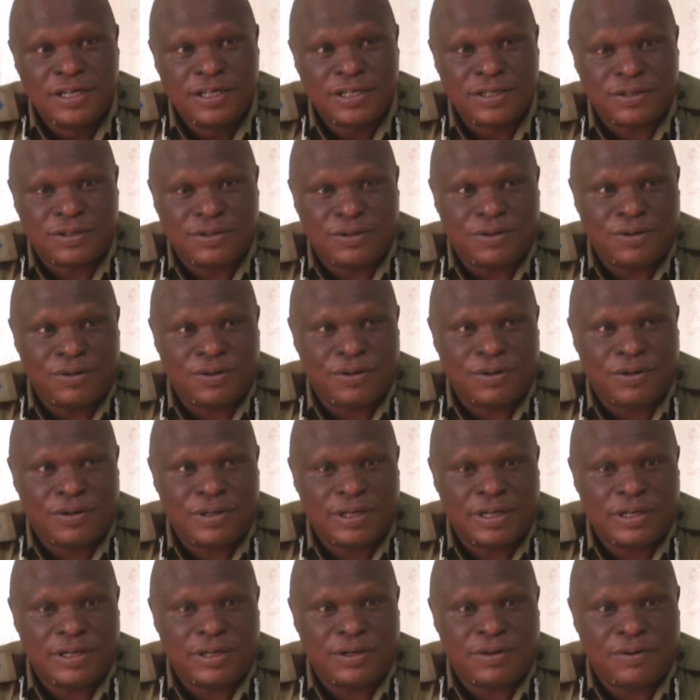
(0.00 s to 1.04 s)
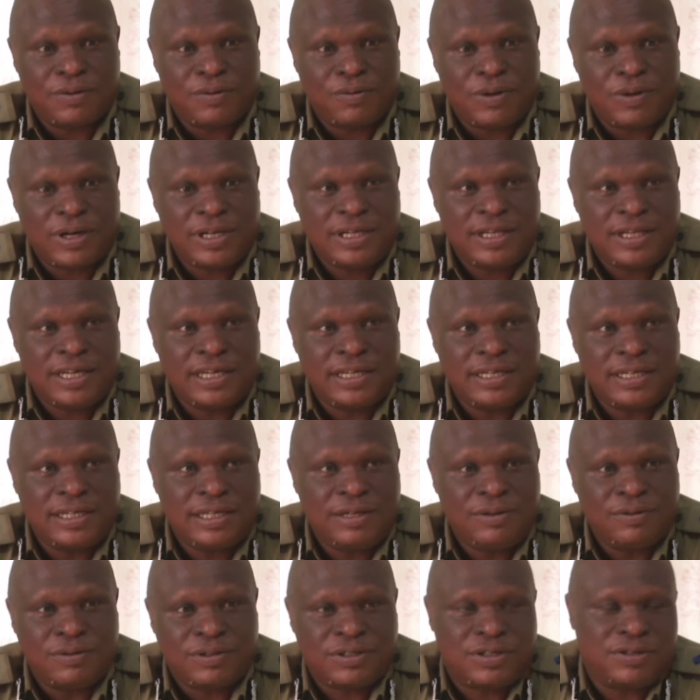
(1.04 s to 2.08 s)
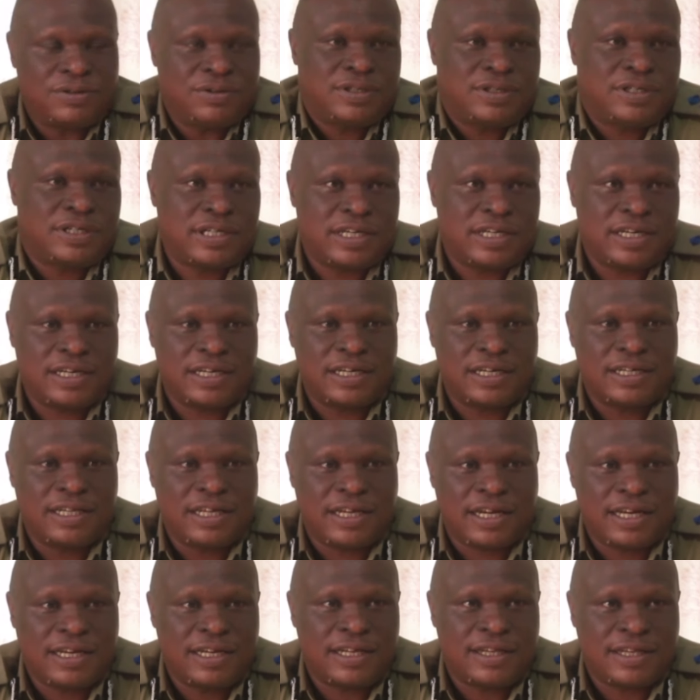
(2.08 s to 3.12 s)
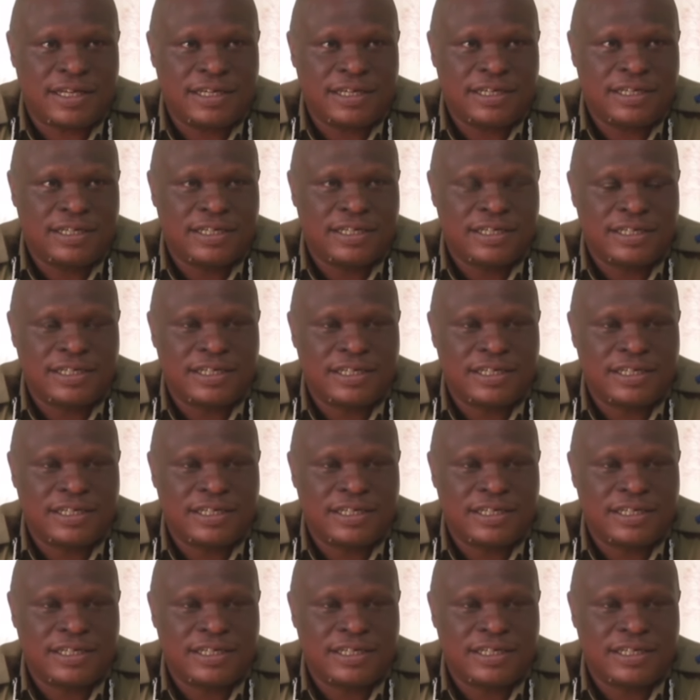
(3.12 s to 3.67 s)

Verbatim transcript: So what they did was not uh, the right thing,